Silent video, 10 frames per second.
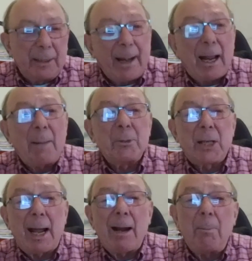get up,
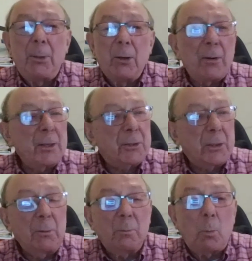shower, put on a
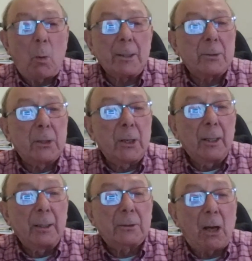suit, white
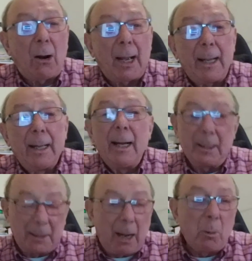shirt, tie,
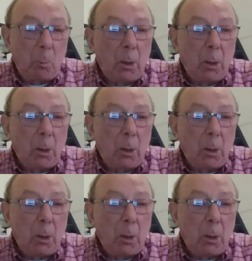and go to